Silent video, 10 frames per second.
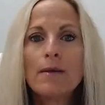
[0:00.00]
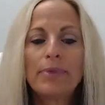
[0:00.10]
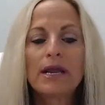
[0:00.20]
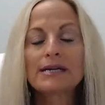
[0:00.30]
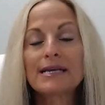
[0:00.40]

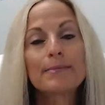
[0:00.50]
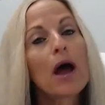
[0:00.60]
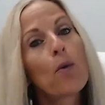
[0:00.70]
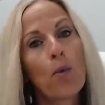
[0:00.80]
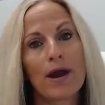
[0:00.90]
because I'm
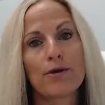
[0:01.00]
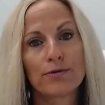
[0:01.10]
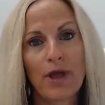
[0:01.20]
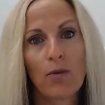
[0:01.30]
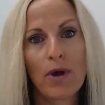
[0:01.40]
not wired
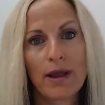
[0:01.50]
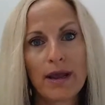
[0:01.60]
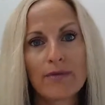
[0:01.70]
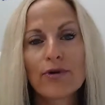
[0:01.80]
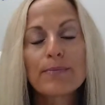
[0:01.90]
that way.
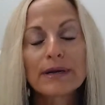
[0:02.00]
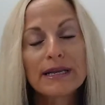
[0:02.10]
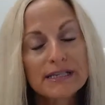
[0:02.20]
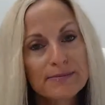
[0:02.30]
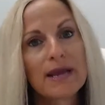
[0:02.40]
Everybody
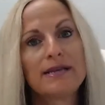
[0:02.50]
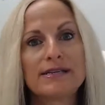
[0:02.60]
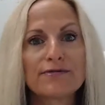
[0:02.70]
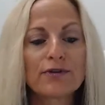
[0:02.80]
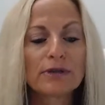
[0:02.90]
is made
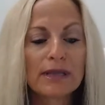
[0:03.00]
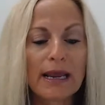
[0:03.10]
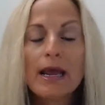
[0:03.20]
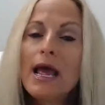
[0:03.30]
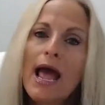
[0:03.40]
differently.
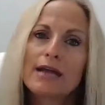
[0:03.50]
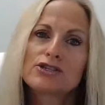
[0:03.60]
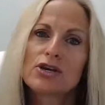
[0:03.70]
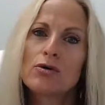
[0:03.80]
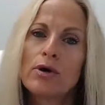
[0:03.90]
And
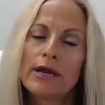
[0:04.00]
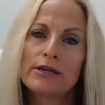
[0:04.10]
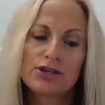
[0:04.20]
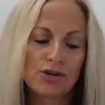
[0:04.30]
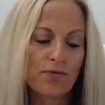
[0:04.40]
so in
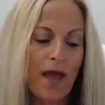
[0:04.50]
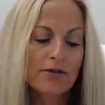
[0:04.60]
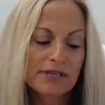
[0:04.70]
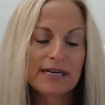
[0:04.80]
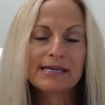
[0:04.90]

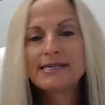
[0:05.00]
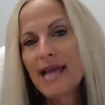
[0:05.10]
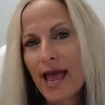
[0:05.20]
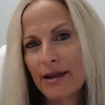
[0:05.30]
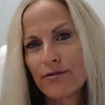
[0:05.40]

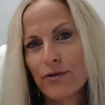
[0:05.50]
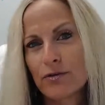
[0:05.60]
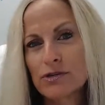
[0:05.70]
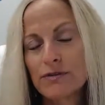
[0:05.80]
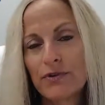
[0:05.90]
2010, for
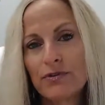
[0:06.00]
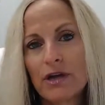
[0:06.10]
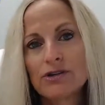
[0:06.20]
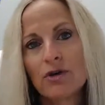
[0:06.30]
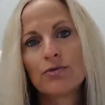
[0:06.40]
those of you that
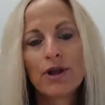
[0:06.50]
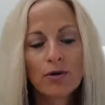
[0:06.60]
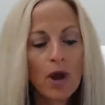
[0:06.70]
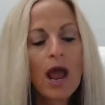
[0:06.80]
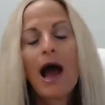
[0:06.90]
don't know,
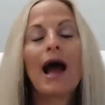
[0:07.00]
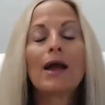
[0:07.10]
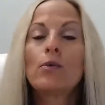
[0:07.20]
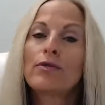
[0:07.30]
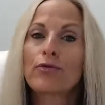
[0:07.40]
I
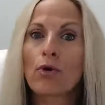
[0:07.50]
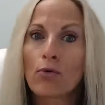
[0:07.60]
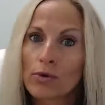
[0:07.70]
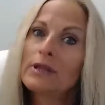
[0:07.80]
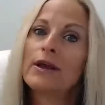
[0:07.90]
went through a
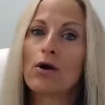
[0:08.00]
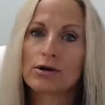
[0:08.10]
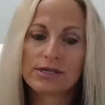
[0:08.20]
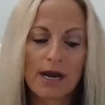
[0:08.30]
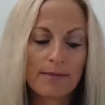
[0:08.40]
really hard
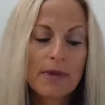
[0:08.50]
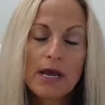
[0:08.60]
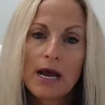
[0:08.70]
time.